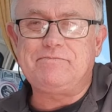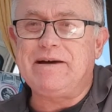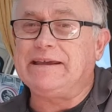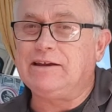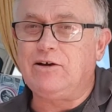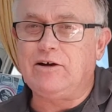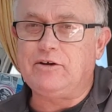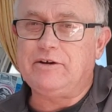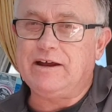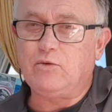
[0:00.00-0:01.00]
main line
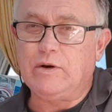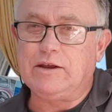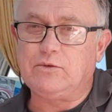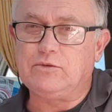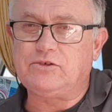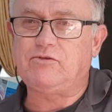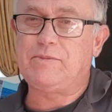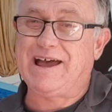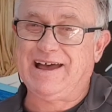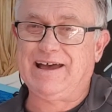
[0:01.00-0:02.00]
on our reels
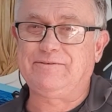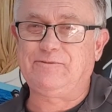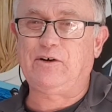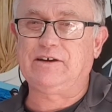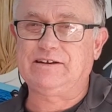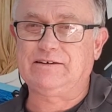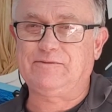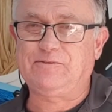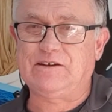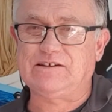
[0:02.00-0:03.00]
from a hard fighting
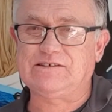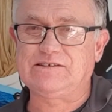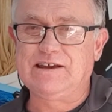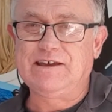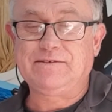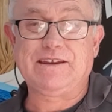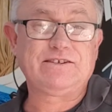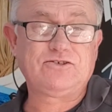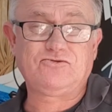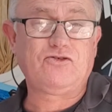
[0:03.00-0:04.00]
fish
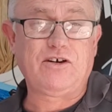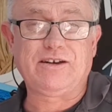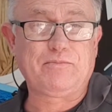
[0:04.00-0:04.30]
that's trying to